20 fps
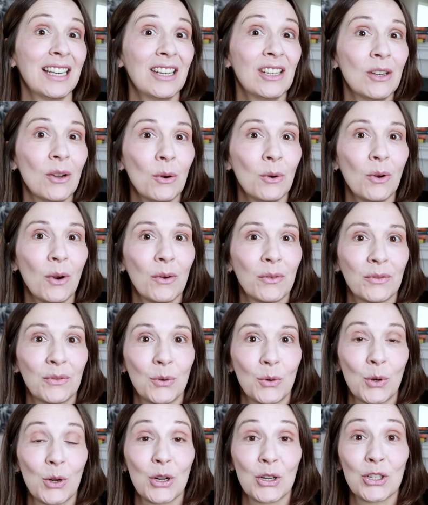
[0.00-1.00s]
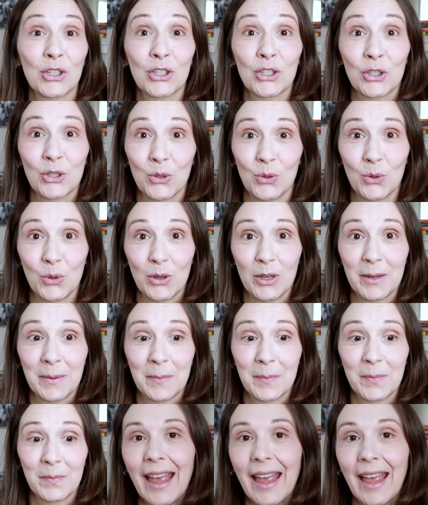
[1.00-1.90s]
know for sure.